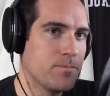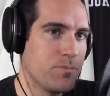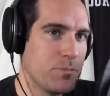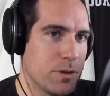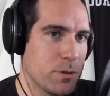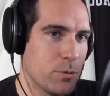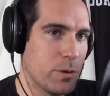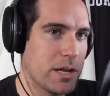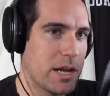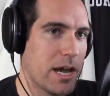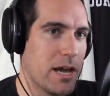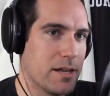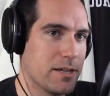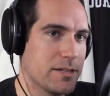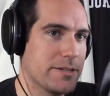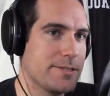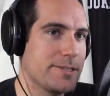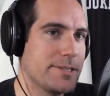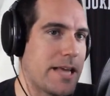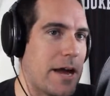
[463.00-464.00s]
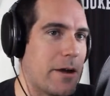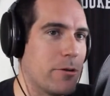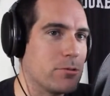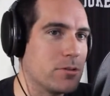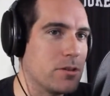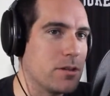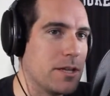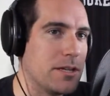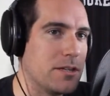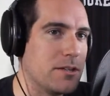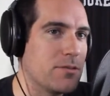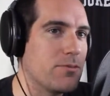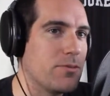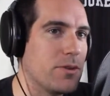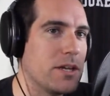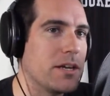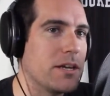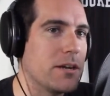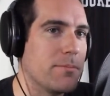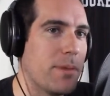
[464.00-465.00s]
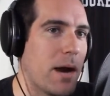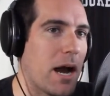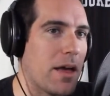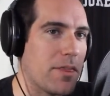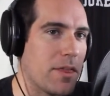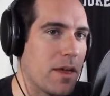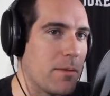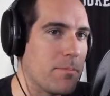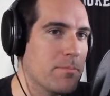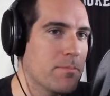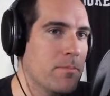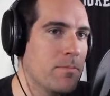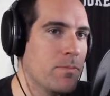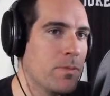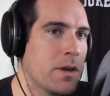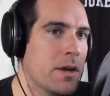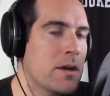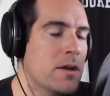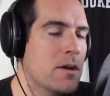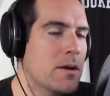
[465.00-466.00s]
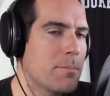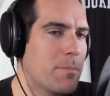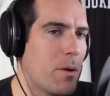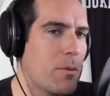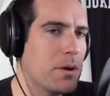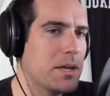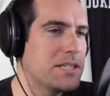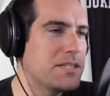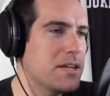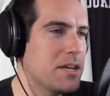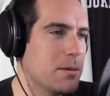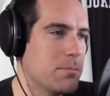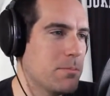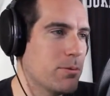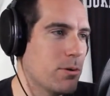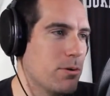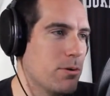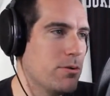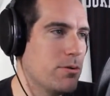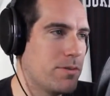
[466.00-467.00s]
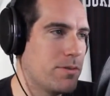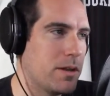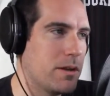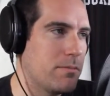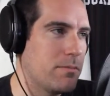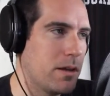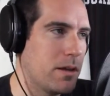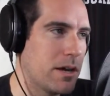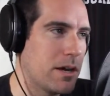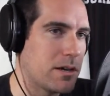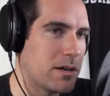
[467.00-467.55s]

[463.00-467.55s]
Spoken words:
we got soundly defeated by them. But we did improve in our